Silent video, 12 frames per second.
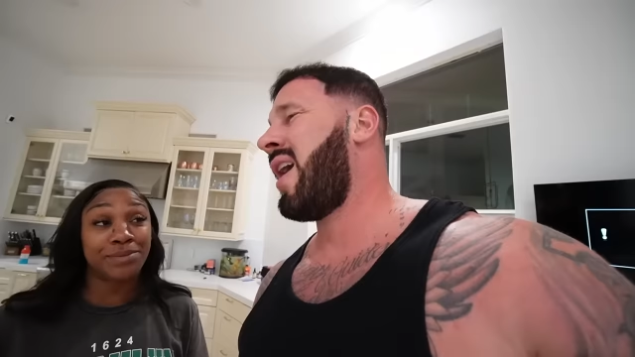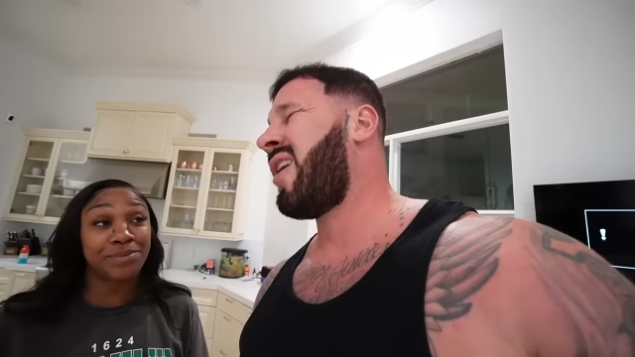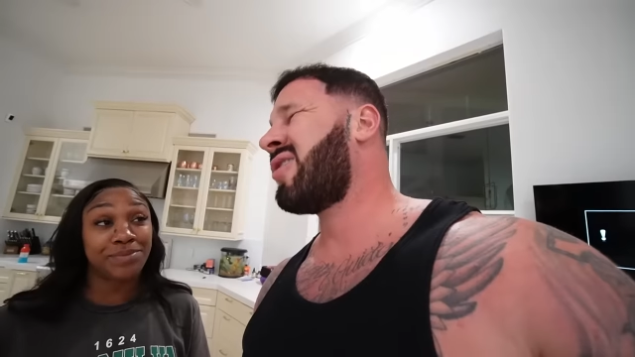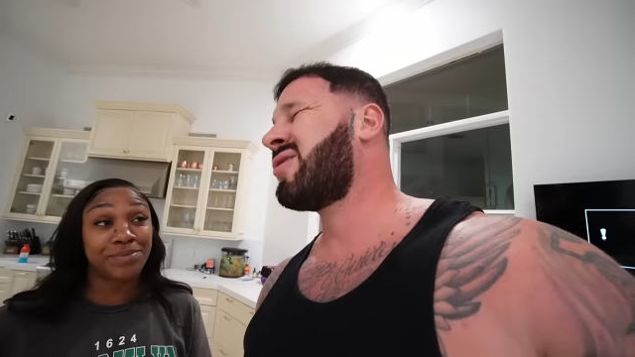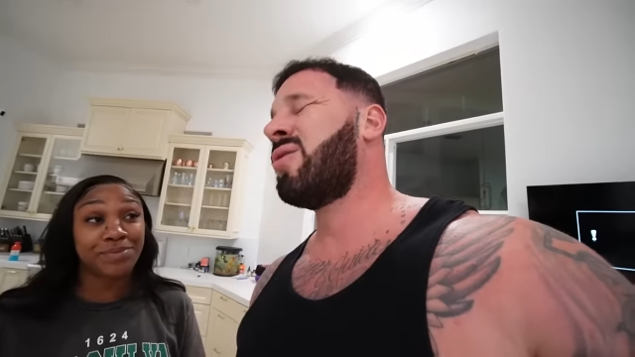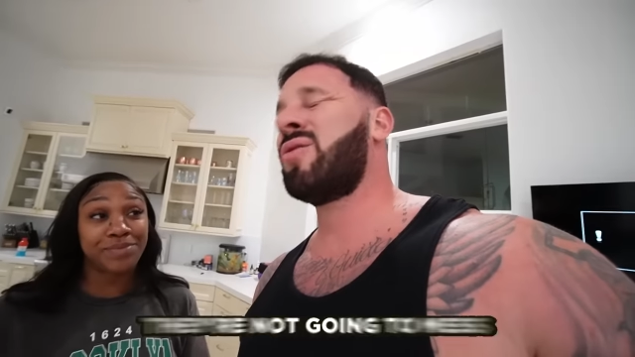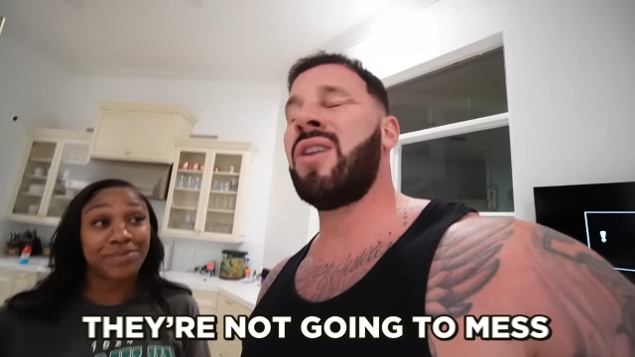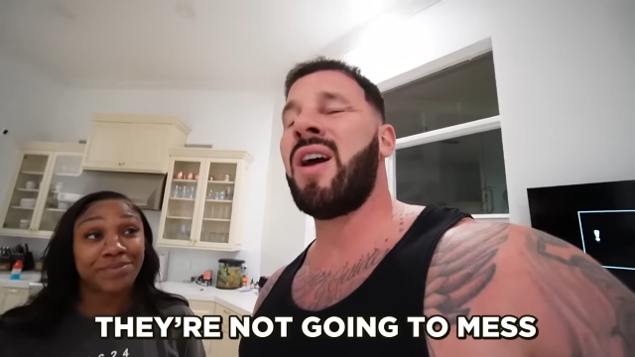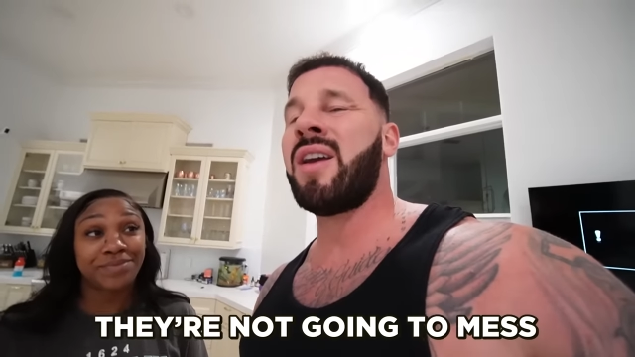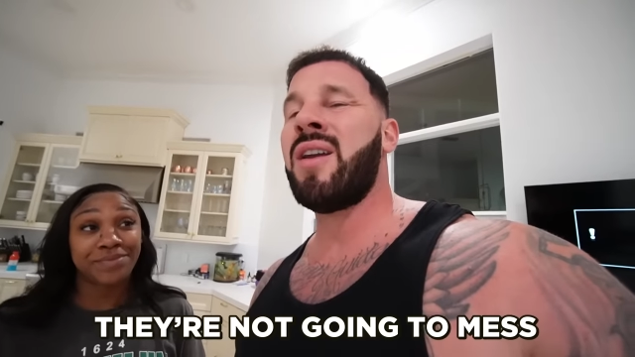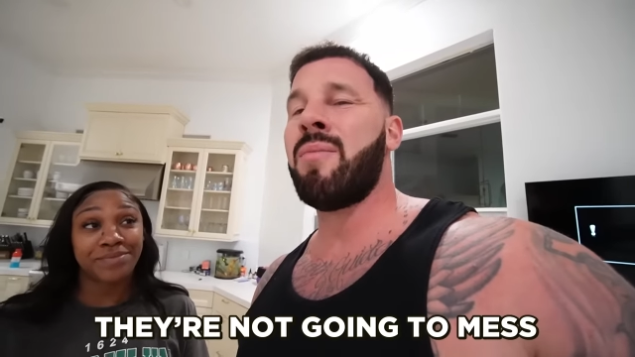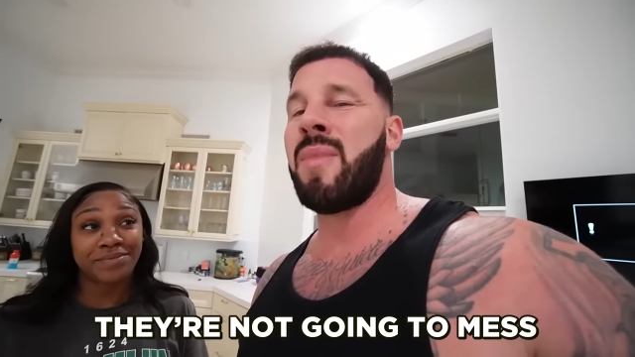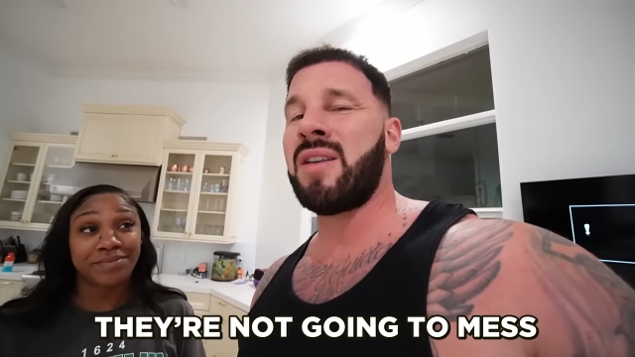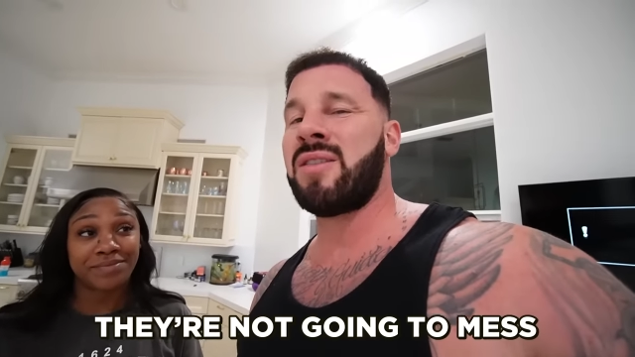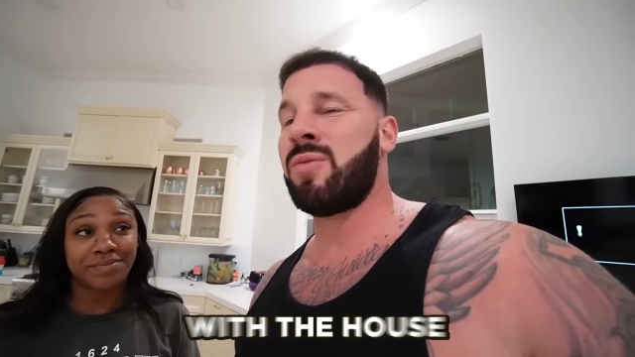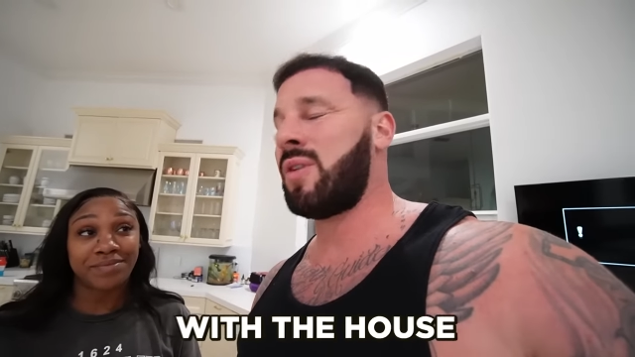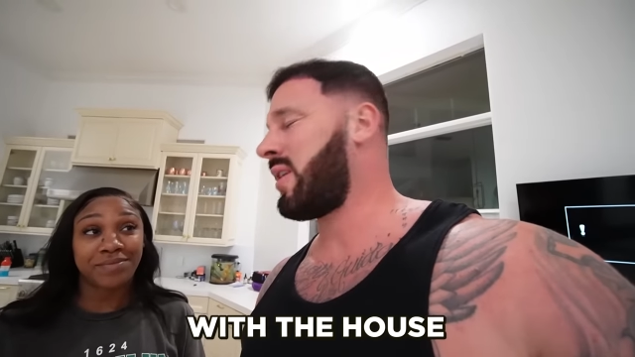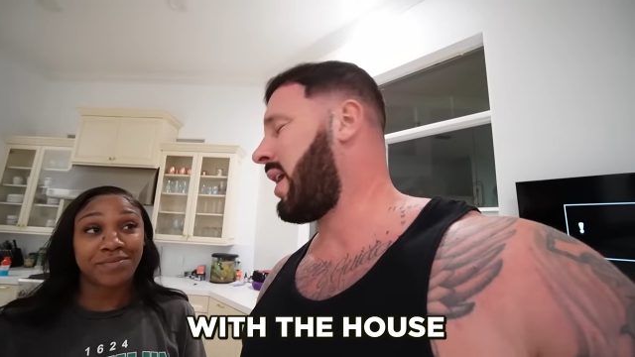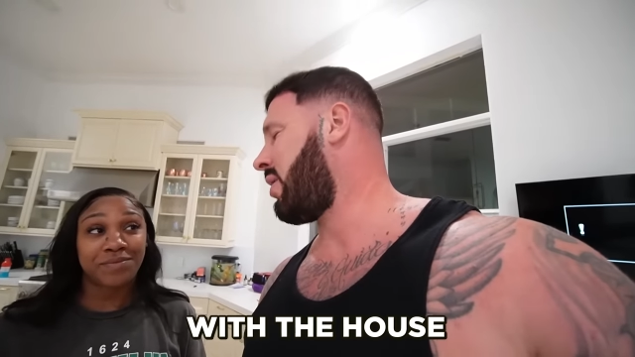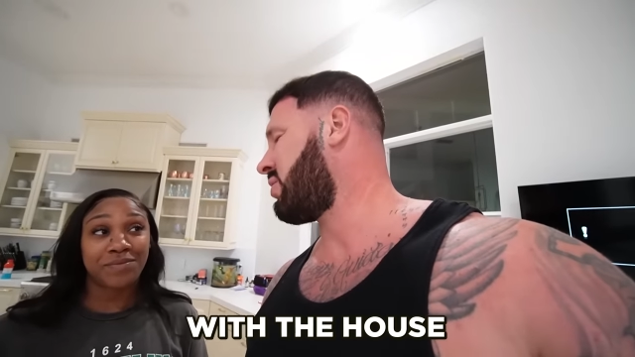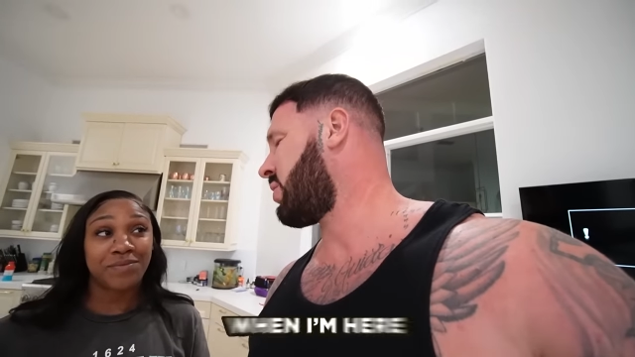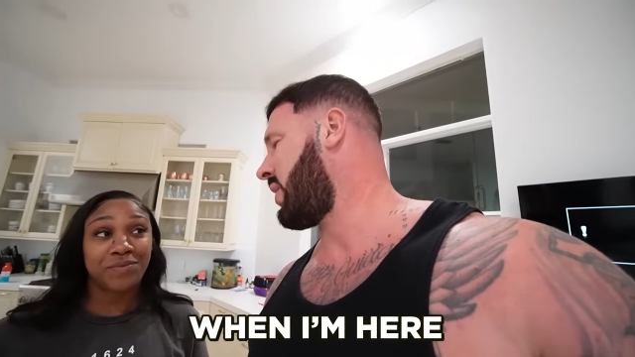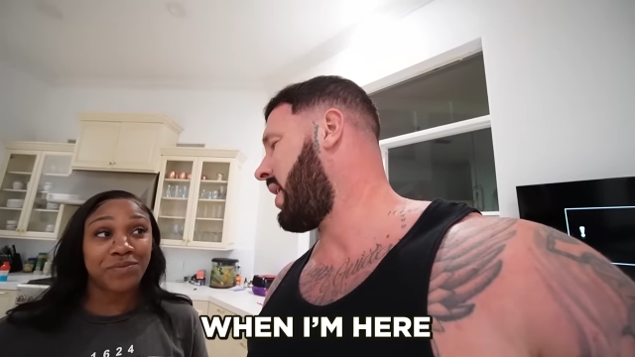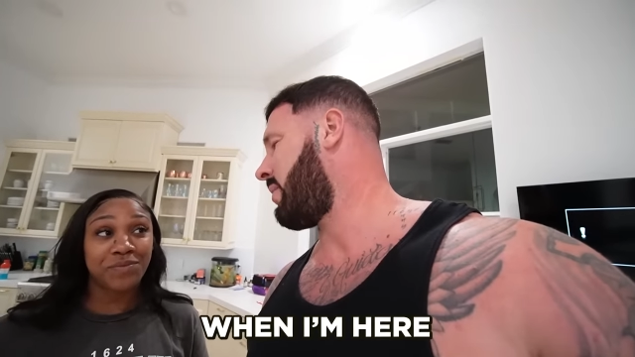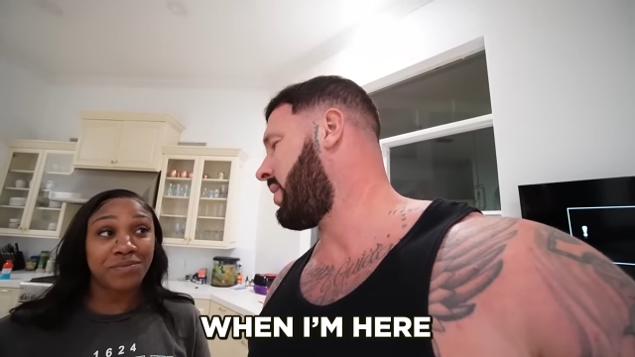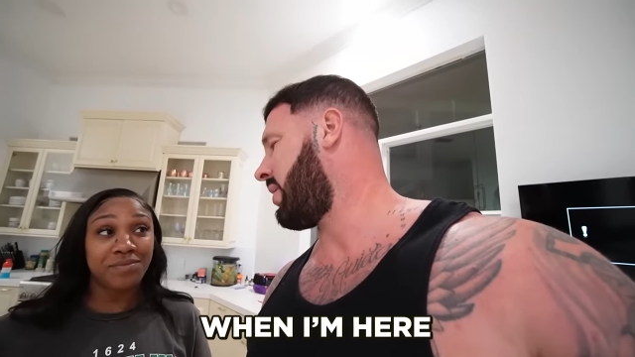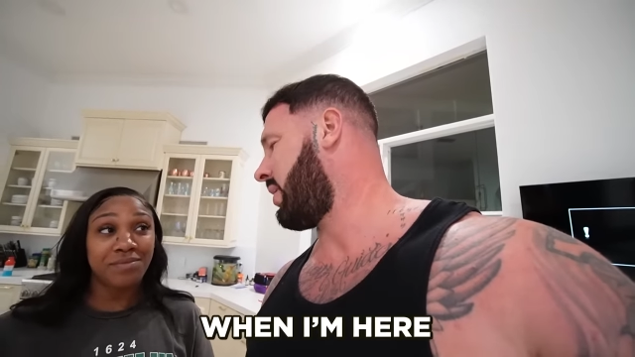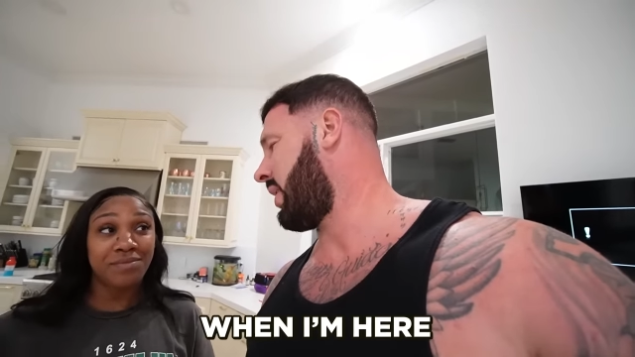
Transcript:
Speaker 1: And also, they're not gonna mess with the house when I'm here.